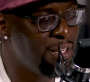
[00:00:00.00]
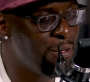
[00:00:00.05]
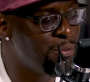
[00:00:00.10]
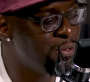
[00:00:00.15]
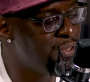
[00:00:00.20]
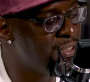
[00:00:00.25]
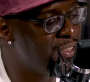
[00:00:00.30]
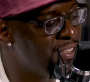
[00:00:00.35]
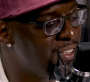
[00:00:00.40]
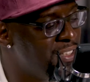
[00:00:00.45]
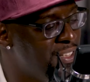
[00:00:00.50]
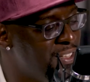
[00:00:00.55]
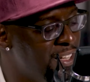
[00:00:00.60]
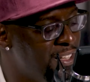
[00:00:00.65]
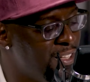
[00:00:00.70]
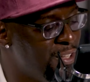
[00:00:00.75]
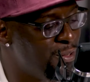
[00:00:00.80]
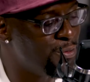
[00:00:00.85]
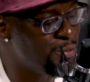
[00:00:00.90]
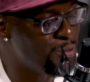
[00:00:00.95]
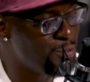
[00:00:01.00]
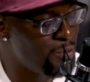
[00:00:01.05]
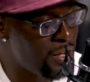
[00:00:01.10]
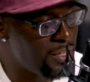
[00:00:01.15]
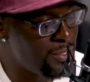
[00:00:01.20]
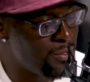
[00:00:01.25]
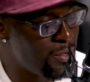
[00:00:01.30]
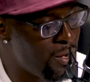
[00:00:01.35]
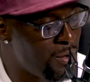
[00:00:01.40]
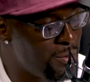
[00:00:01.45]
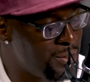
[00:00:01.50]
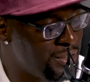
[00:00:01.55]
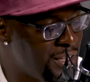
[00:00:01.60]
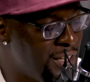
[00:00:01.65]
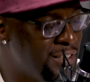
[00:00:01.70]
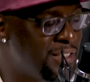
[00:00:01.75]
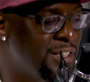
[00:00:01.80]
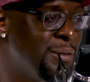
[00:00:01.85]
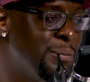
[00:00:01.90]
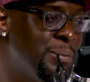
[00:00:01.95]
he was like, you know how you always
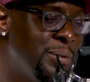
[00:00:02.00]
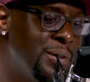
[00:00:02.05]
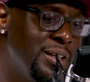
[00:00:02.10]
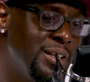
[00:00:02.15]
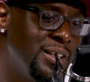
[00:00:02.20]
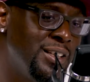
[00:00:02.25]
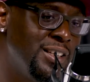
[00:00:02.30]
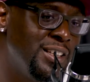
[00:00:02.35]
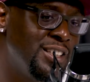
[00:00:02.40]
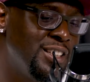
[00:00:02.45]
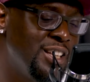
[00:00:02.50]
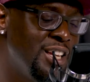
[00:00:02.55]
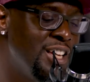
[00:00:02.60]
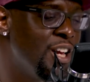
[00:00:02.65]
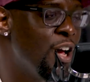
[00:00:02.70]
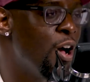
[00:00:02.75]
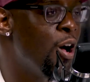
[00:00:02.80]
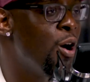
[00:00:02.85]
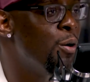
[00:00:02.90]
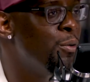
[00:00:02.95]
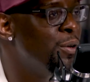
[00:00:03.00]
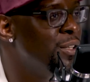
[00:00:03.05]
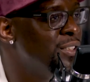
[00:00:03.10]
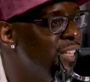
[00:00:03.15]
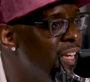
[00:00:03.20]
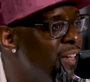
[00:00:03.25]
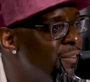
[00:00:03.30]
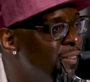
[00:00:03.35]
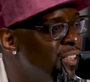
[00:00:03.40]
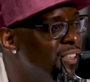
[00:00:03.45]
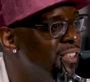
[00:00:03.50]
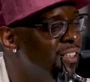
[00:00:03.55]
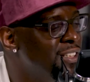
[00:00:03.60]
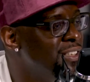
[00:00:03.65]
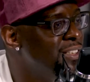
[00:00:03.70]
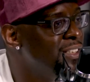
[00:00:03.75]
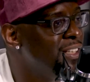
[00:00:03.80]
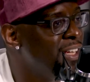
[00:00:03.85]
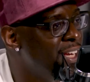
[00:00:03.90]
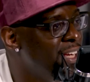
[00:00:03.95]
got that plan is he always have a
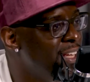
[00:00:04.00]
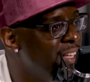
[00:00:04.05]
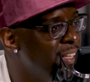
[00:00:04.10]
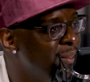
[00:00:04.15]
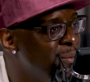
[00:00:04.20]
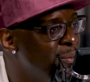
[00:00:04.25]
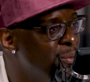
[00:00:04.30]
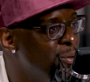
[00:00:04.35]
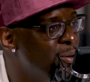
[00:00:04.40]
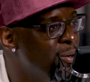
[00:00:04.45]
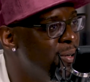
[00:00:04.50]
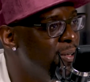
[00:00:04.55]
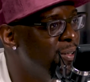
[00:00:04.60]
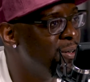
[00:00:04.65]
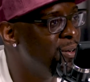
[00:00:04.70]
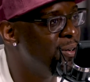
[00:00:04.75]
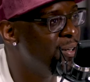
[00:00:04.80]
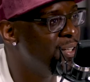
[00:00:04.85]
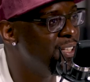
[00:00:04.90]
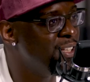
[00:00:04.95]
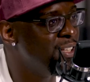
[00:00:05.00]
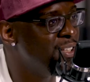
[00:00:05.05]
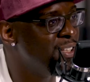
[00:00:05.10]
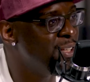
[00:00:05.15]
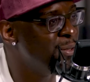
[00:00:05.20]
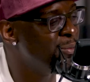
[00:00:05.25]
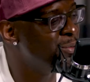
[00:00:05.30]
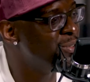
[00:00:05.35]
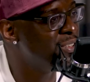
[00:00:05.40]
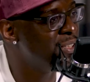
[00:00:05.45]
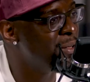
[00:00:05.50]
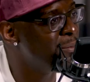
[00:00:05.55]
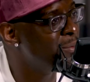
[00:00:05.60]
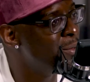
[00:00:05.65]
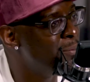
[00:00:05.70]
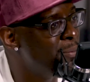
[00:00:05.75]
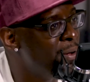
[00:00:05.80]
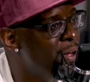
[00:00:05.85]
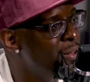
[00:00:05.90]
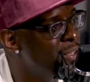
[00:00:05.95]
good game, or he it was something
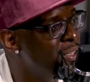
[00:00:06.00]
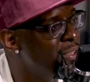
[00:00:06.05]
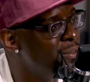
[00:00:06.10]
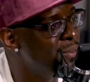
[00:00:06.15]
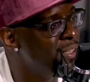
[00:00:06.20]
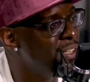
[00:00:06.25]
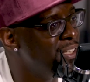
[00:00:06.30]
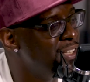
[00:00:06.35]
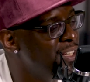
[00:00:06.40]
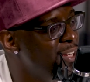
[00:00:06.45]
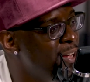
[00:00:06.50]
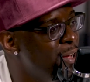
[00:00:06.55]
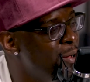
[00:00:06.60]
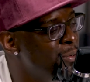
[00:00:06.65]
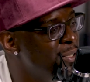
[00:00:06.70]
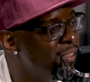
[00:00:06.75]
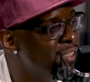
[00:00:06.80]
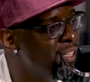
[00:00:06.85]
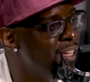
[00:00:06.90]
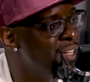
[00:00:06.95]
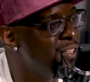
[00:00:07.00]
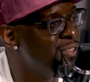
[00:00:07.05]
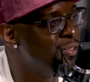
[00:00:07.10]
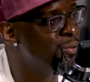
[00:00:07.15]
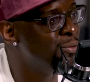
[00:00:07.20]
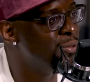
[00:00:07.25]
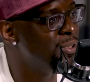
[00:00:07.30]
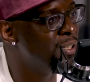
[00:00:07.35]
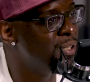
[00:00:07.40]
about him that he always had your